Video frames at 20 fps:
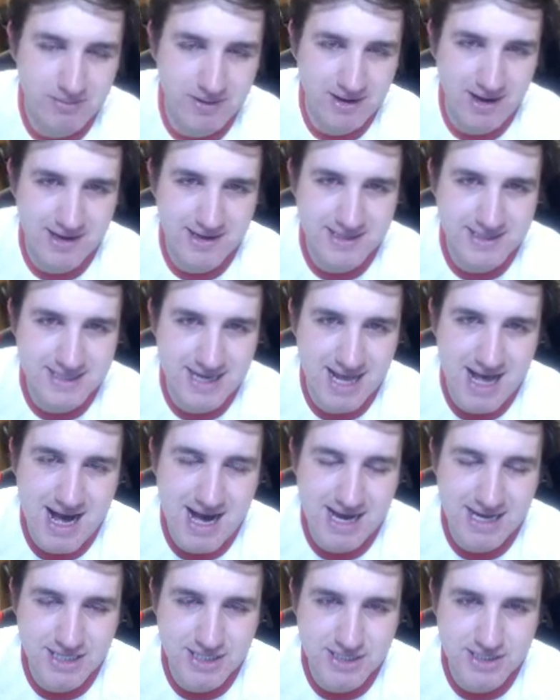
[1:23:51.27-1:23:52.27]
guys,
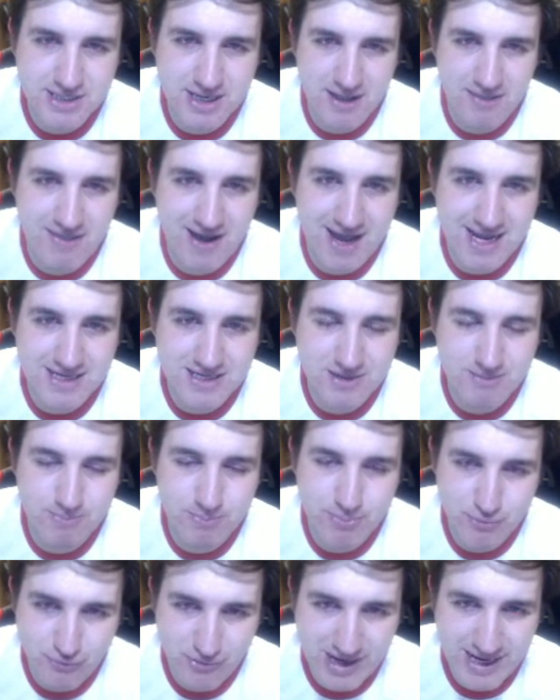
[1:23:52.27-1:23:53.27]
and that is
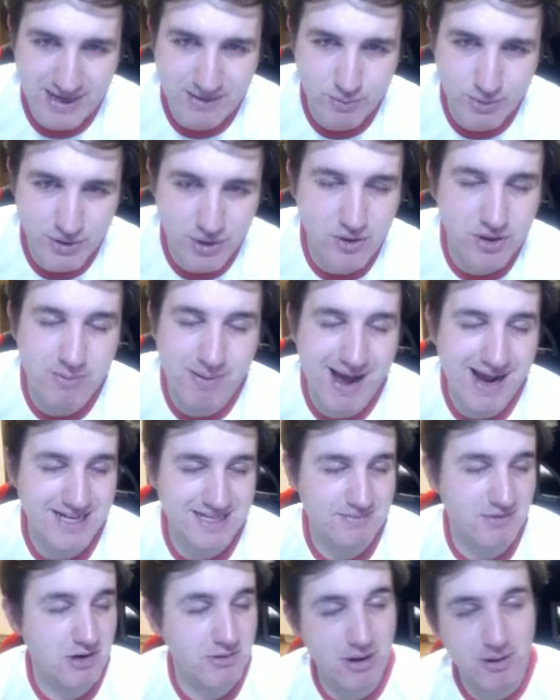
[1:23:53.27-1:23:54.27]
brilliant. With all the packs,
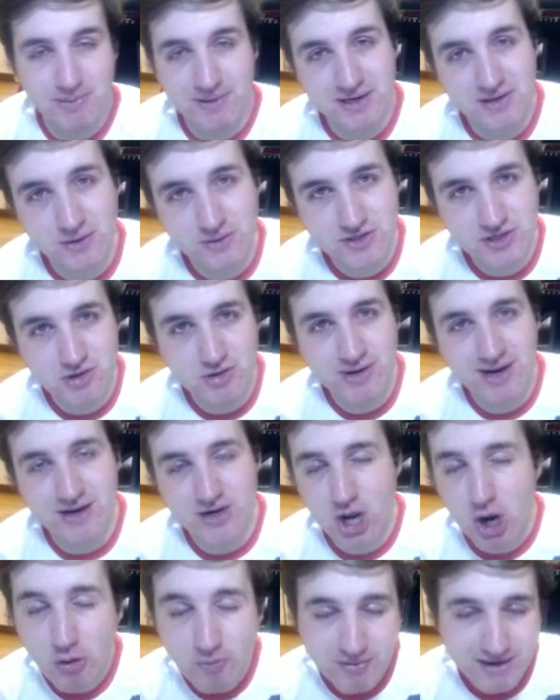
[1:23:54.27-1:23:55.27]
I'm going to be opening those soon. I'll
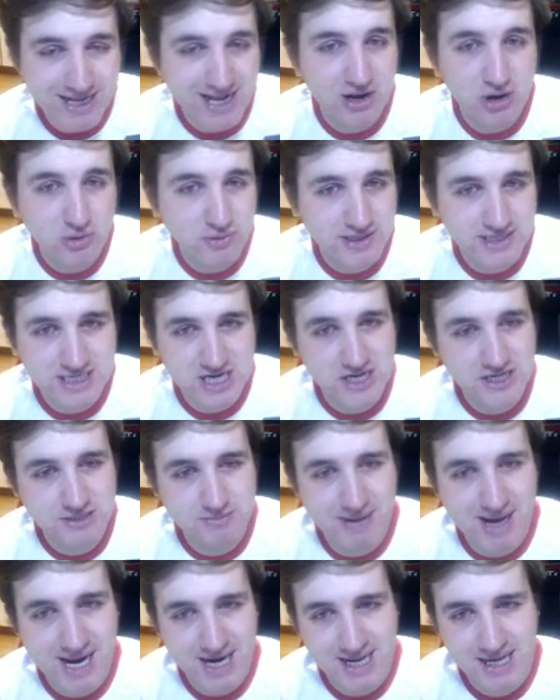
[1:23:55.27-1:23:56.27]
hopefully get all these cards
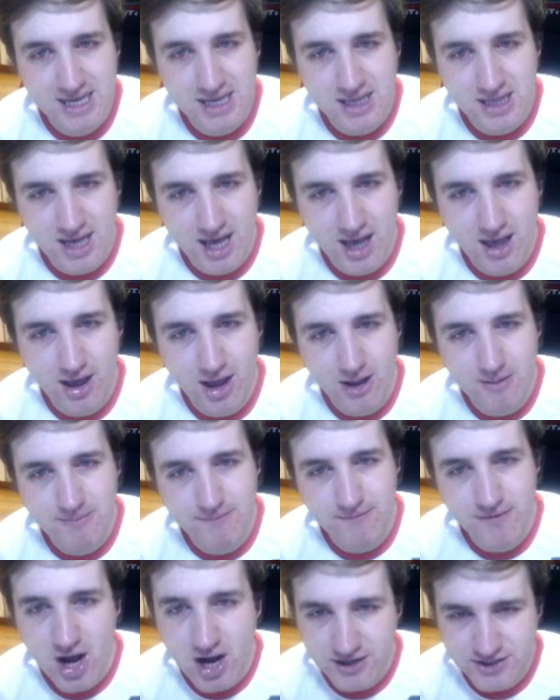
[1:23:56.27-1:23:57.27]
back. Um,
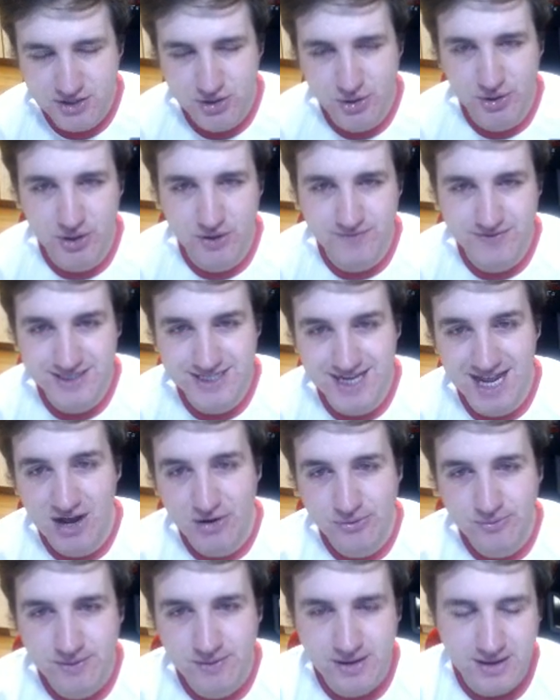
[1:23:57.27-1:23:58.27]
Arturo
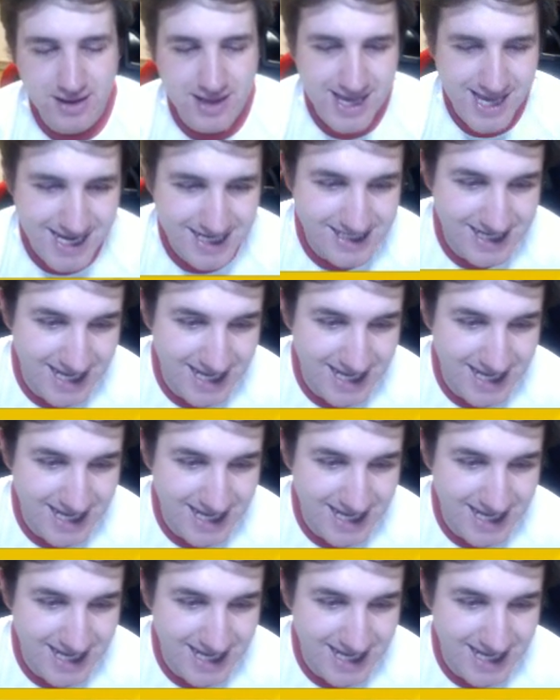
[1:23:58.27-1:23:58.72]
Vidal is